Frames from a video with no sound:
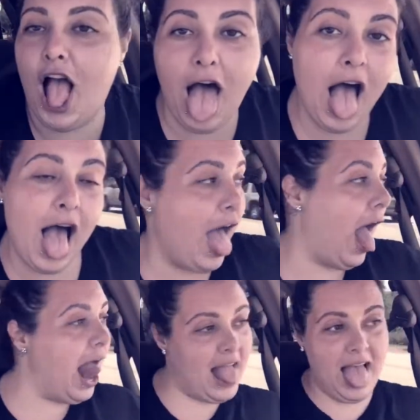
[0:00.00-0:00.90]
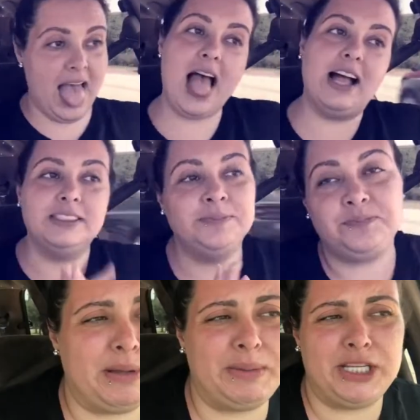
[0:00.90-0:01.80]
Hello.
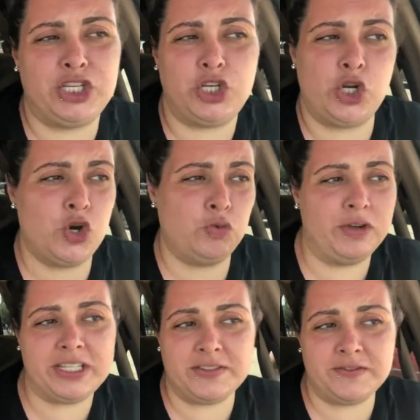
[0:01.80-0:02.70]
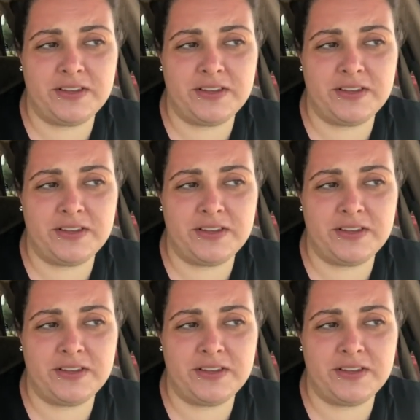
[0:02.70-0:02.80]
I mean, no reason